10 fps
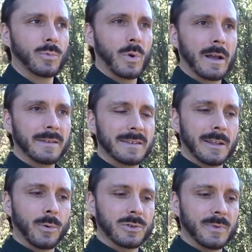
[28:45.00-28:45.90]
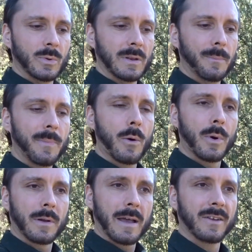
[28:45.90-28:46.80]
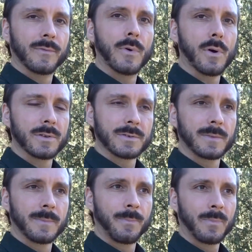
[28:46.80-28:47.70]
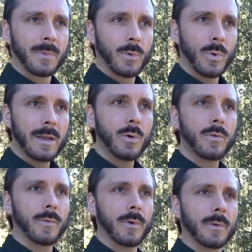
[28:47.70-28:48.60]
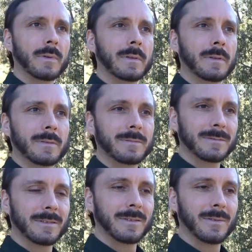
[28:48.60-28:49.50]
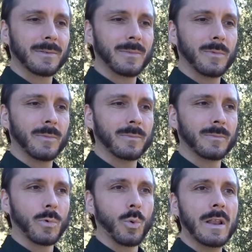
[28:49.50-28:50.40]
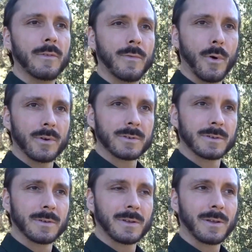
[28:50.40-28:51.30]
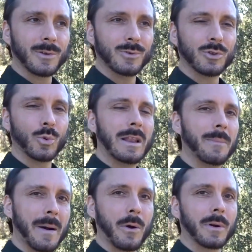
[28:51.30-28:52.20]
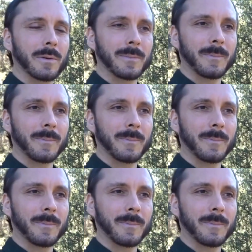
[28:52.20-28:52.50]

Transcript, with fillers: We can distinguish between power and force. We look for will force, not will power.